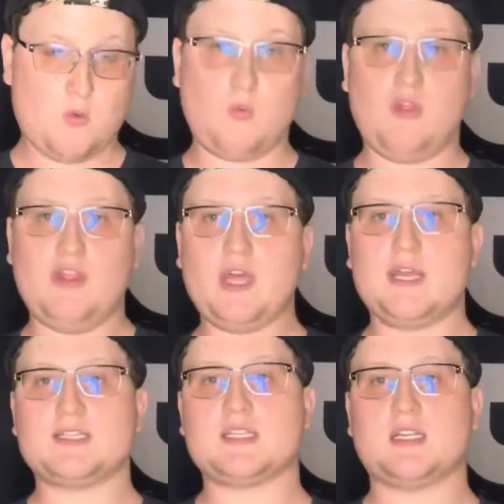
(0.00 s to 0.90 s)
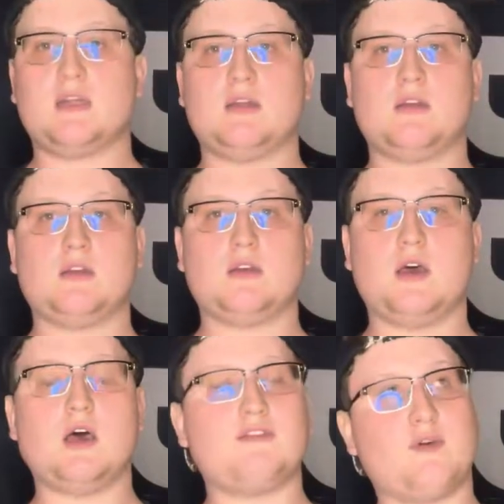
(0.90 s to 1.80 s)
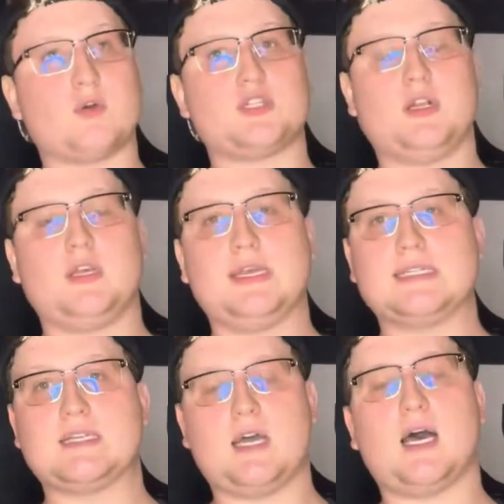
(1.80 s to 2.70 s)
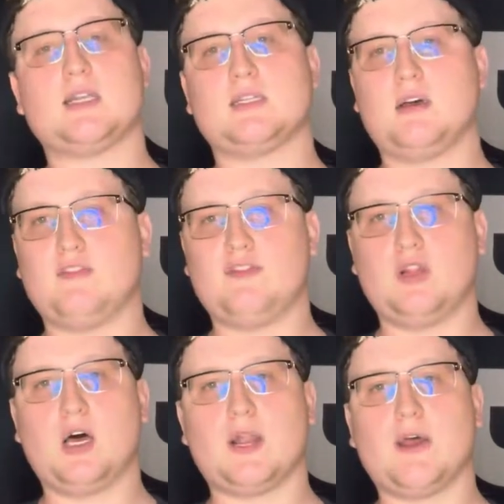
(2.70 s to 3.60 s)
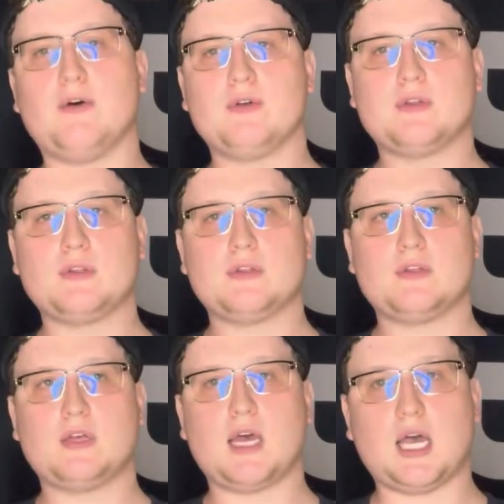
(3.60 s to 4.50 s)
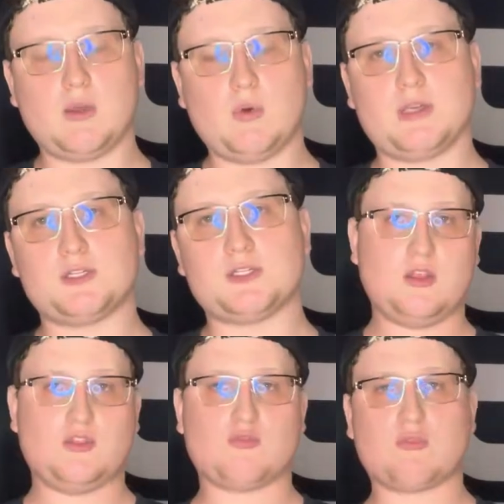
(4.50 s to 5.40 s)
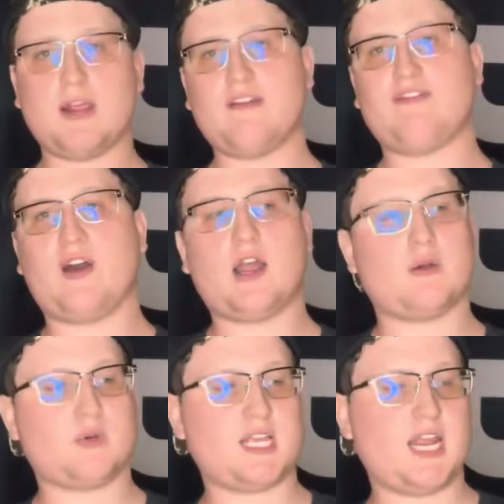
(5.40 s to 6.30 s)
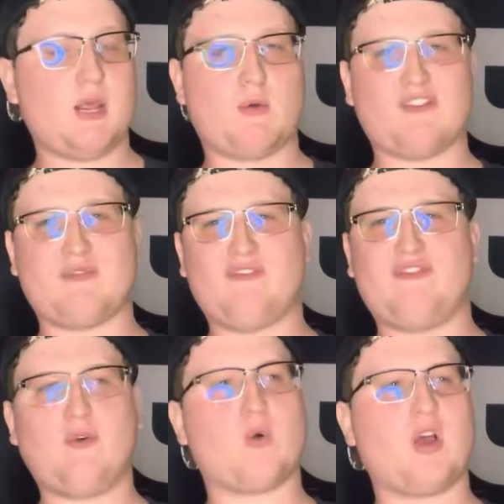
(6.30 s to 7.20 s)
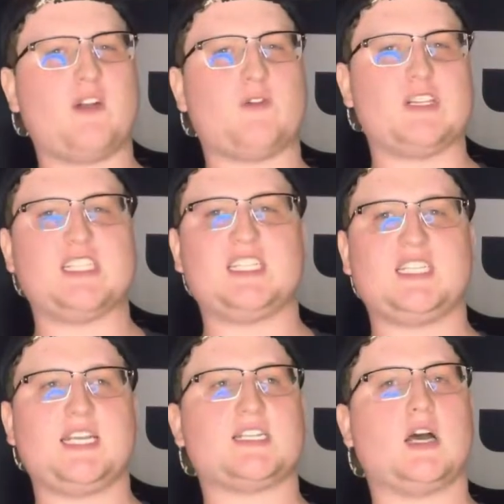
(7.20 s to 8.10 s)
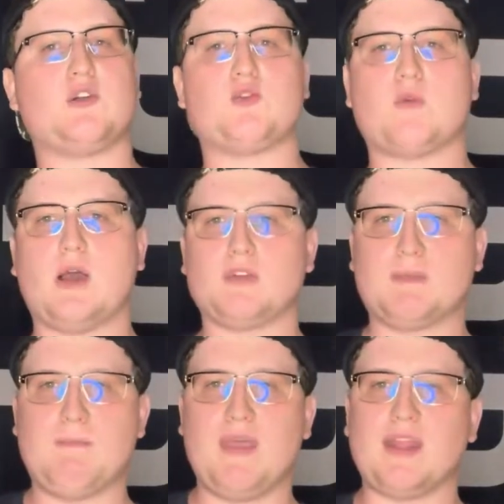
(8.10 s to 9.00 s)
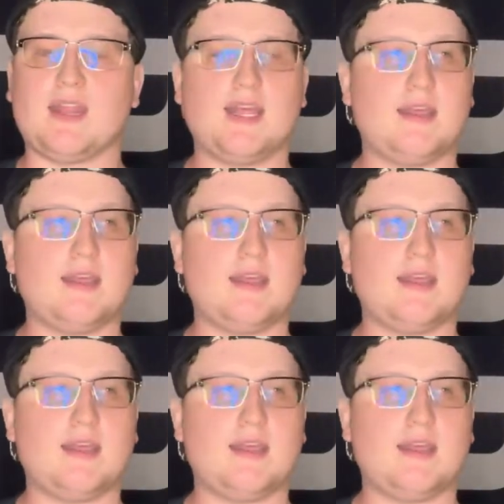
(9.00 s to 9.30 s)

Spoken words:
Well, this, unfortunately, is not a full auto. I wish. The rate of fire was anywhere from 400 to 600 rounds a minute.